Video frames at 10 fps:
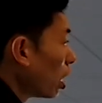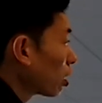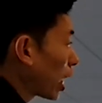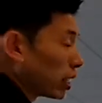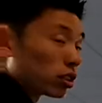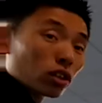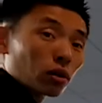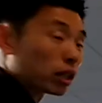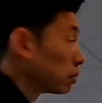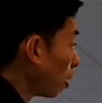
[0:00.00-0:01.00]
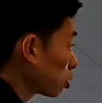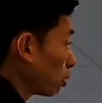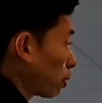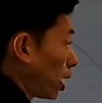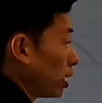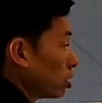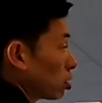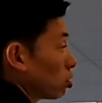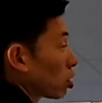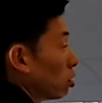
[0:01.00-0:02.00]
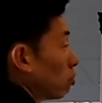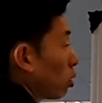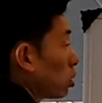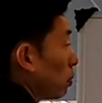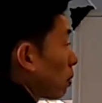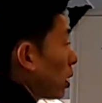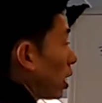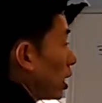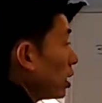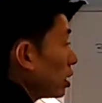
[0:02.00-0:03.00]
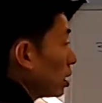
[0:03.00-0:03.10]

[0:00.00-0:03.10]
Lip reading: Okay, so it's multiply, so you're going to multiply